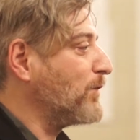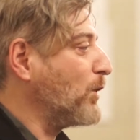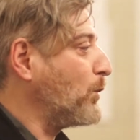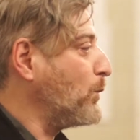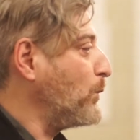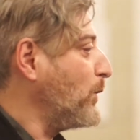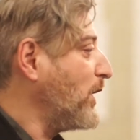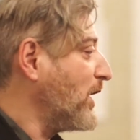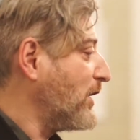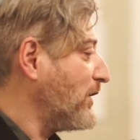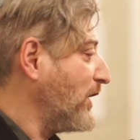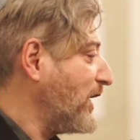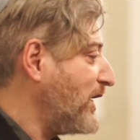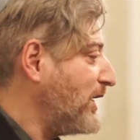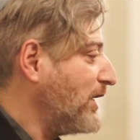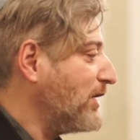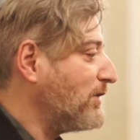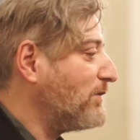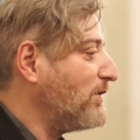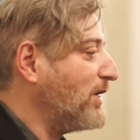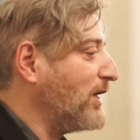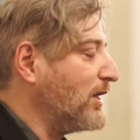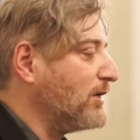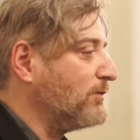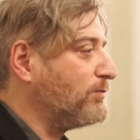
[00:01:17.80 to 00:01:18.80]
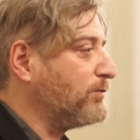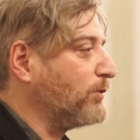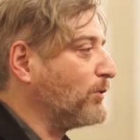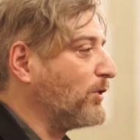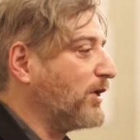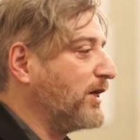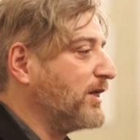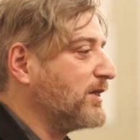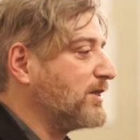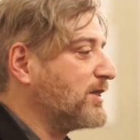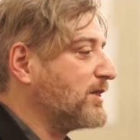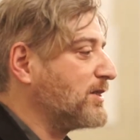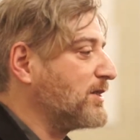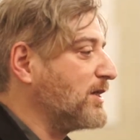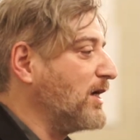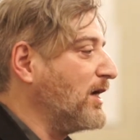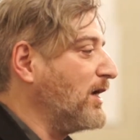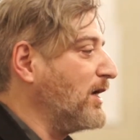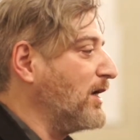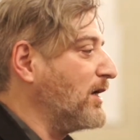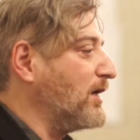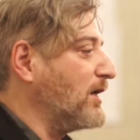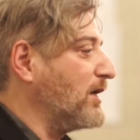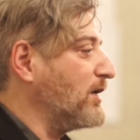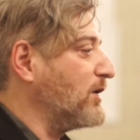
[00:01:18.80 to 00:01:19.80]
We are here in Florence.
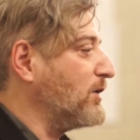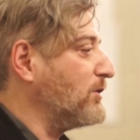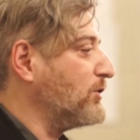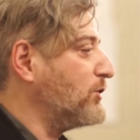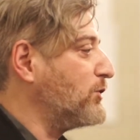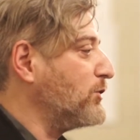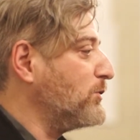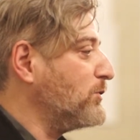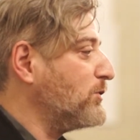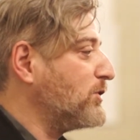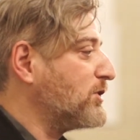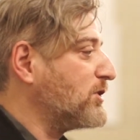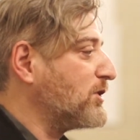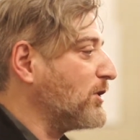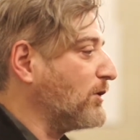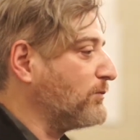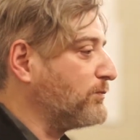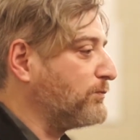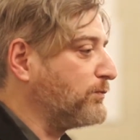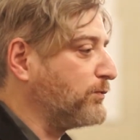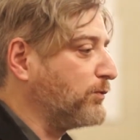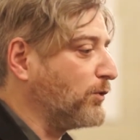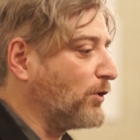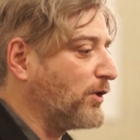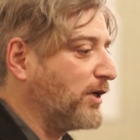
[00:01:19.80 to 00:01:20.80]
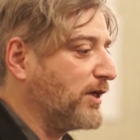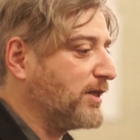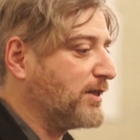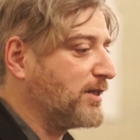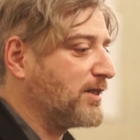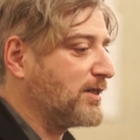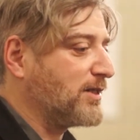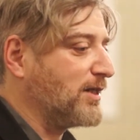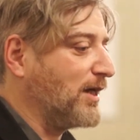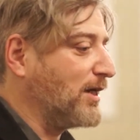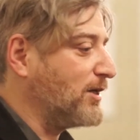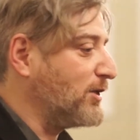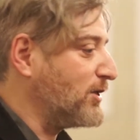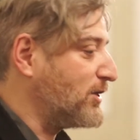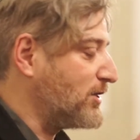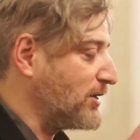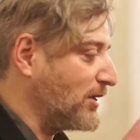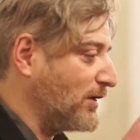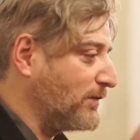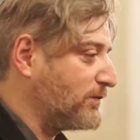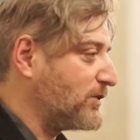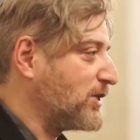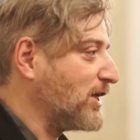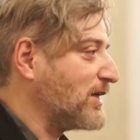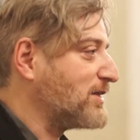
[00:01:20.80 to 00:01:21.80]
Jews of Florence and
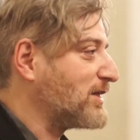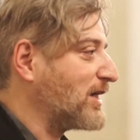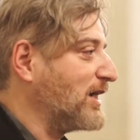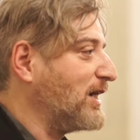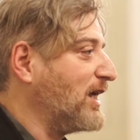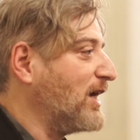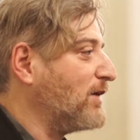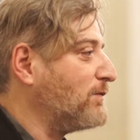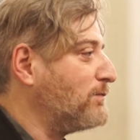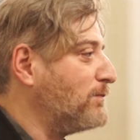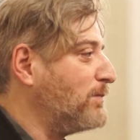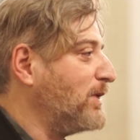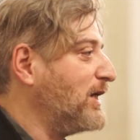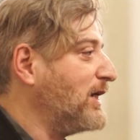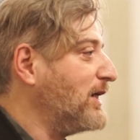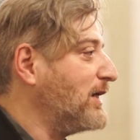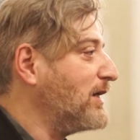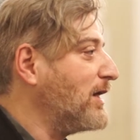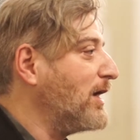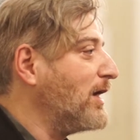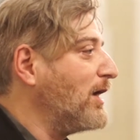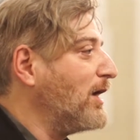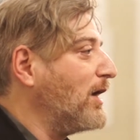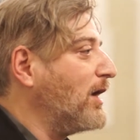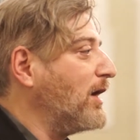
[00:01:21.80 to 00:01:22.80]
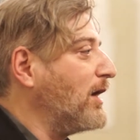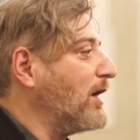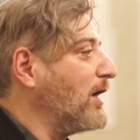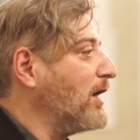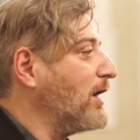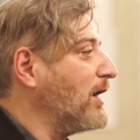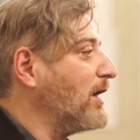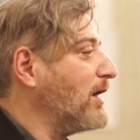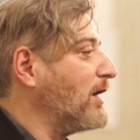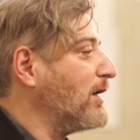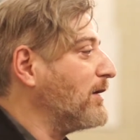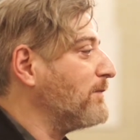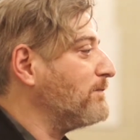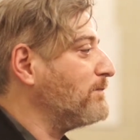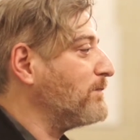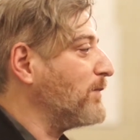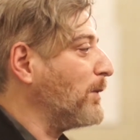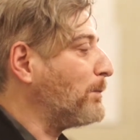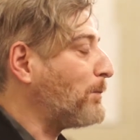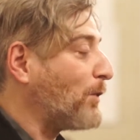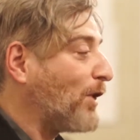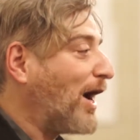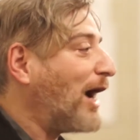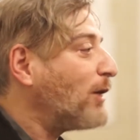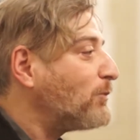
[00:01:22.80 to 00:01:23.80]
of Tuscany have been
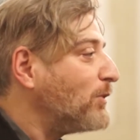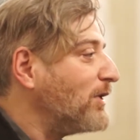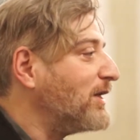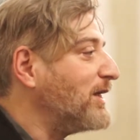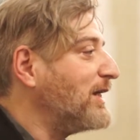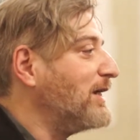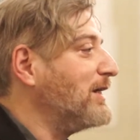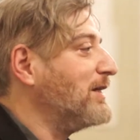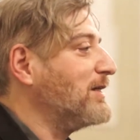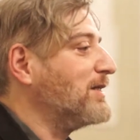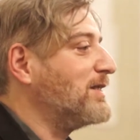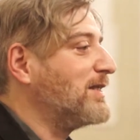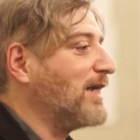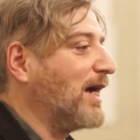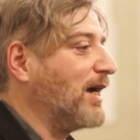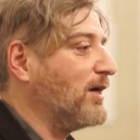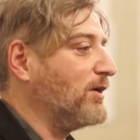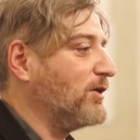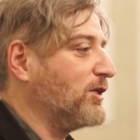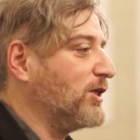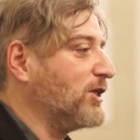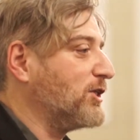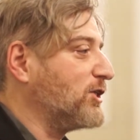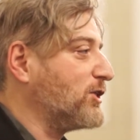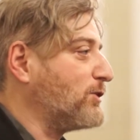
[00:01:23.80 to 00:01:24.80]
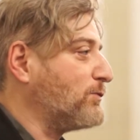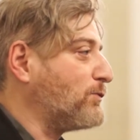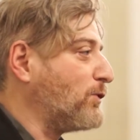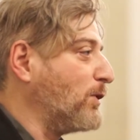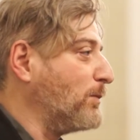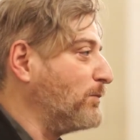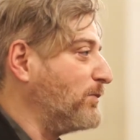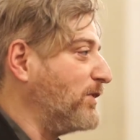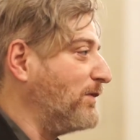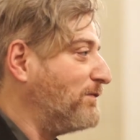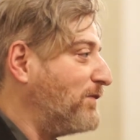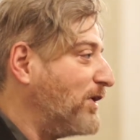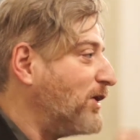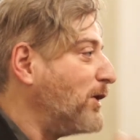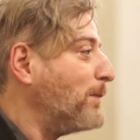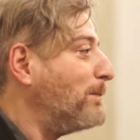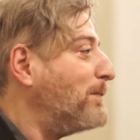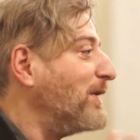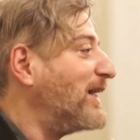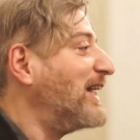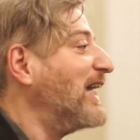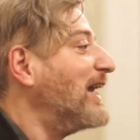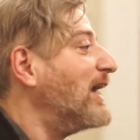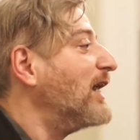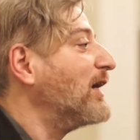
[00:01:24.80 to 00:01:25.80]
proudly Zionist from the very
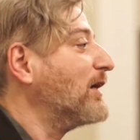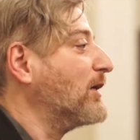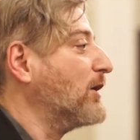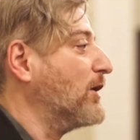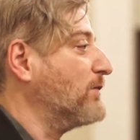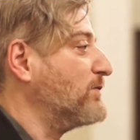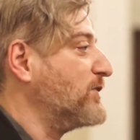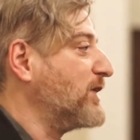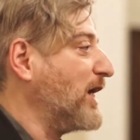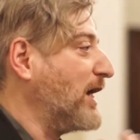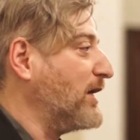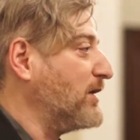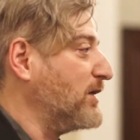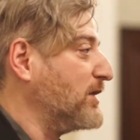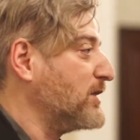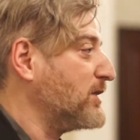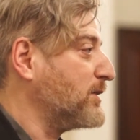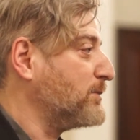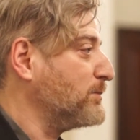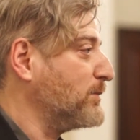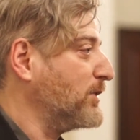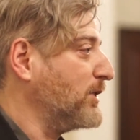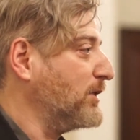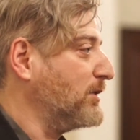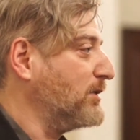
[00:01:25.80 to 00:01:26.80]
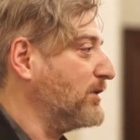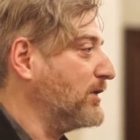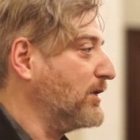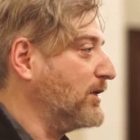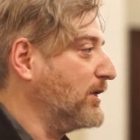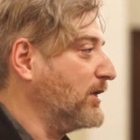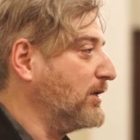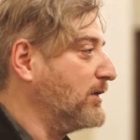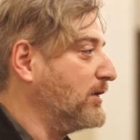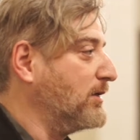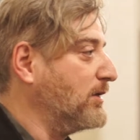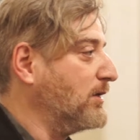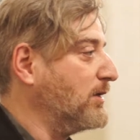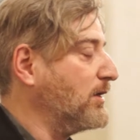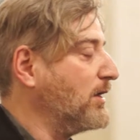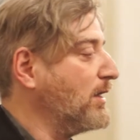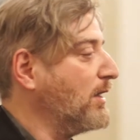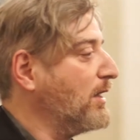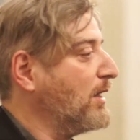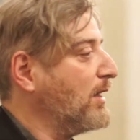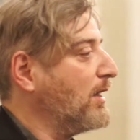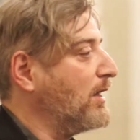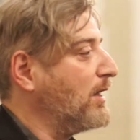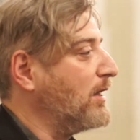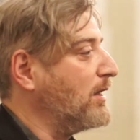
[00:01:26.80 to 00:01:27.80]
beginning of Zionism
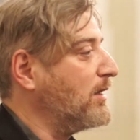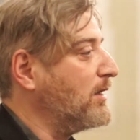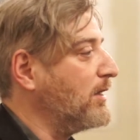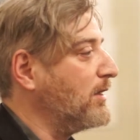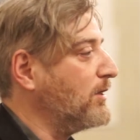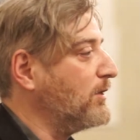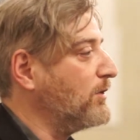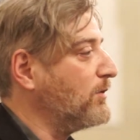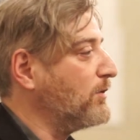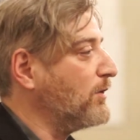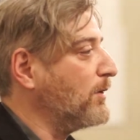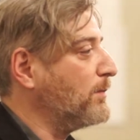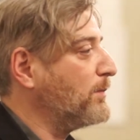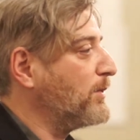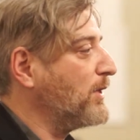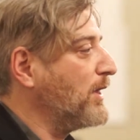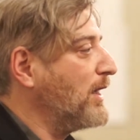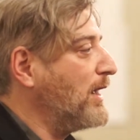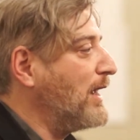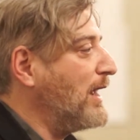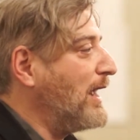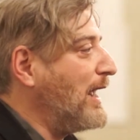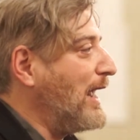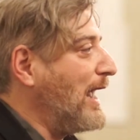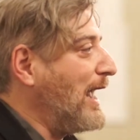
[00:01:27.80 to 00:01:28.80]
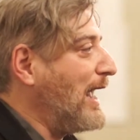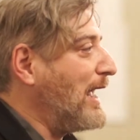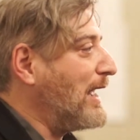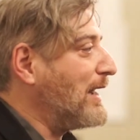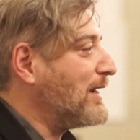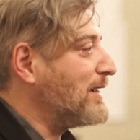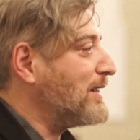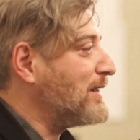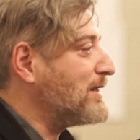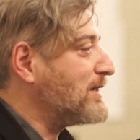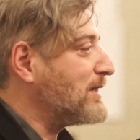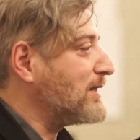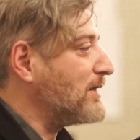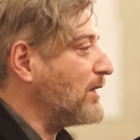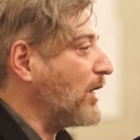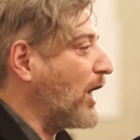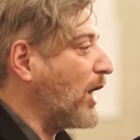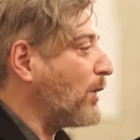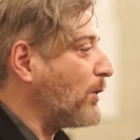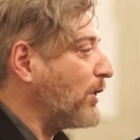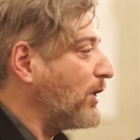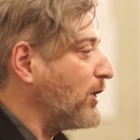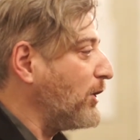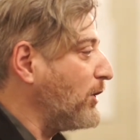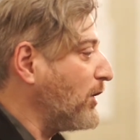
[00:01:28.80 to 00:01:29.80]
in Europe. And
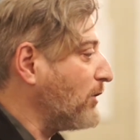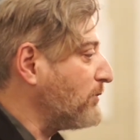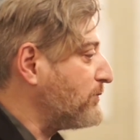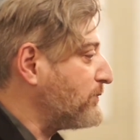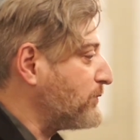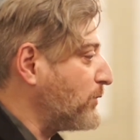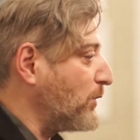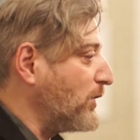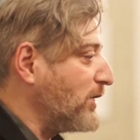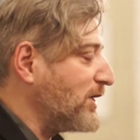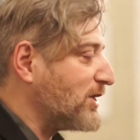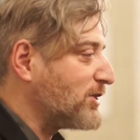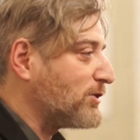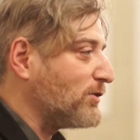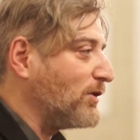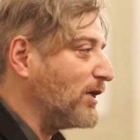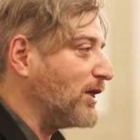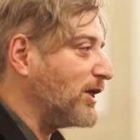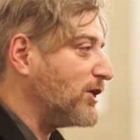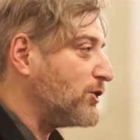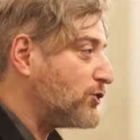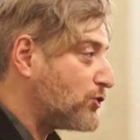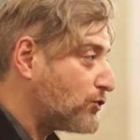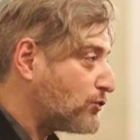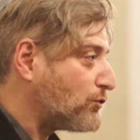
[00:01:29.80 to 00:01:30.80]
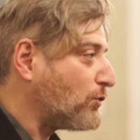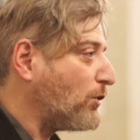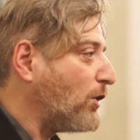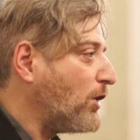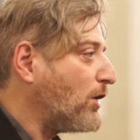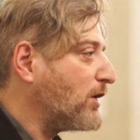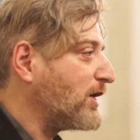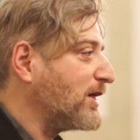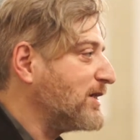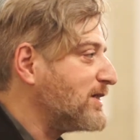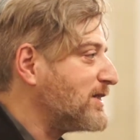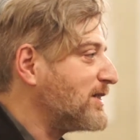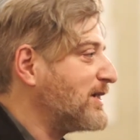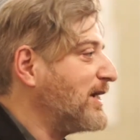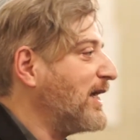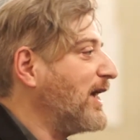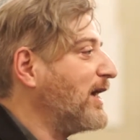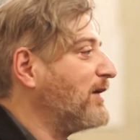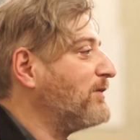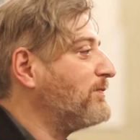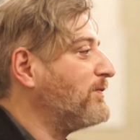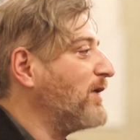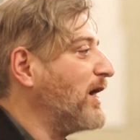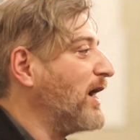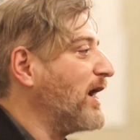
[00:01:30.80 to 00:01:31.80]
our love for Israel is strong and
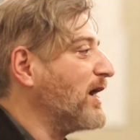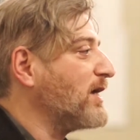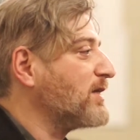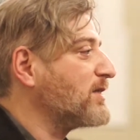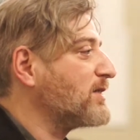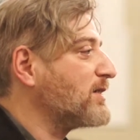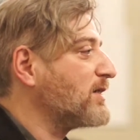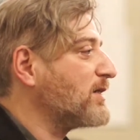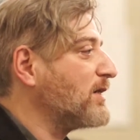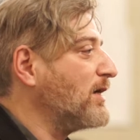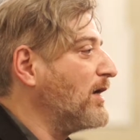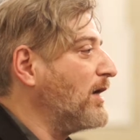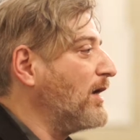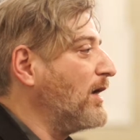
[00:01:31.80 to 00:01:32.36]
steadfast.